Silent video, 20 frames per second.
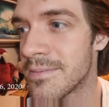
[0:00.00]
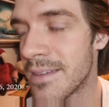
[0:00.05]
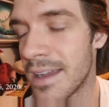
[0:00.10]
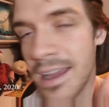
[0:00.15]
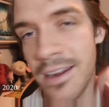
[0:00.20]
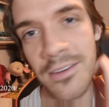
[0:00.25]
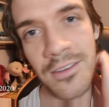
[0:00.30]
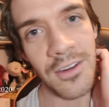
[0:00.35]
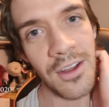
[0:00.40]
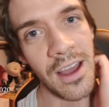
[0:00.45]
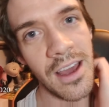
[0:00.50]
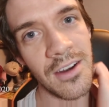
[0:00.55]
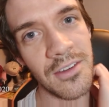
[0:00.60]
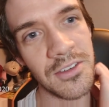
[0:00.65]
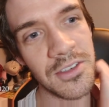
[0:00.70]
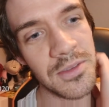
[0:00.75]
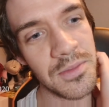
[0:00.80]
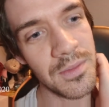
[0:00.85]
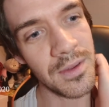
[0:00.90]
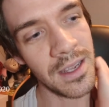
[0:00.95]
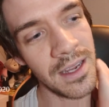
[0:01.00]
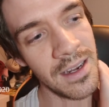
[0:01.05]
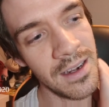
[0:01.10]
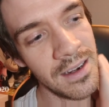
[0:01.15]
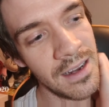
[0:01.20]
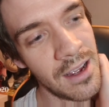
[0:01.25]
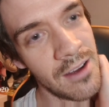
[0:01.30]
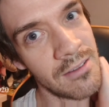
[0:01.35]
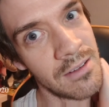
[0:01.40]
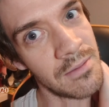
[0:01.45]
I don't know how to explain how